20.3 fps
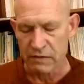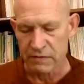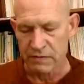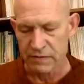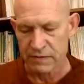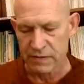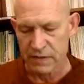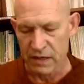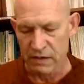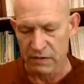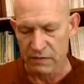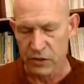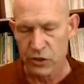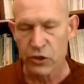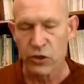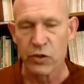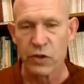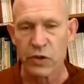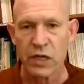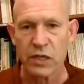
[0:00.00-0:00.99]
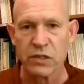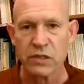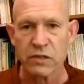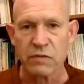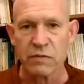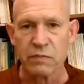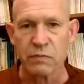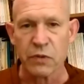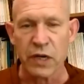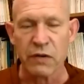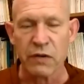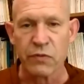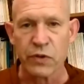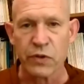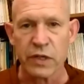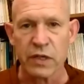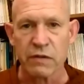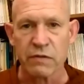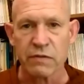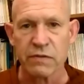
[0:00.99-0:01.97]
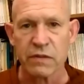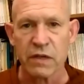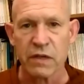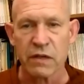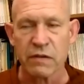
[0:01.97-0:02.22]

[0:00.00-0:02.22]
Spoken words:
courage, of bravery, of